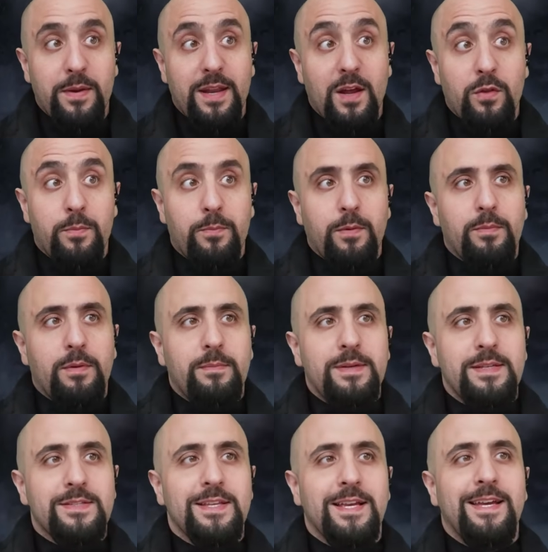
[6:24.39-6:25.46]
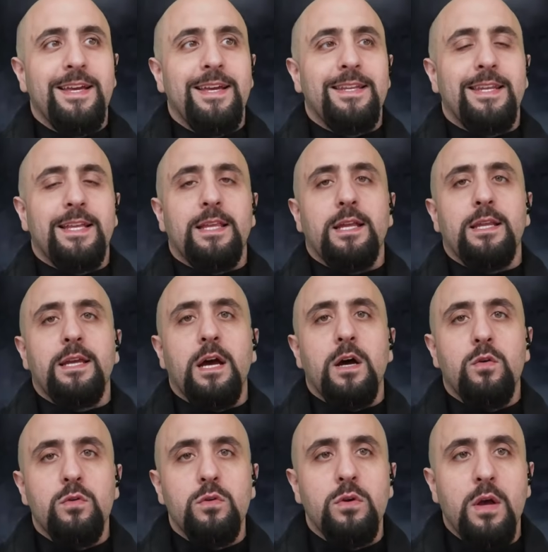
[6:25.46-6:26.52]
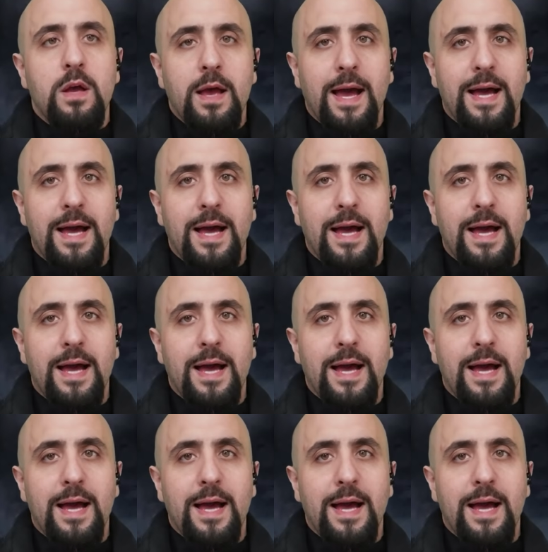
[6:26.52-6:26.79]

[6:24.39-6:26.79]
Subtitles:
But now the problem is Netanyahu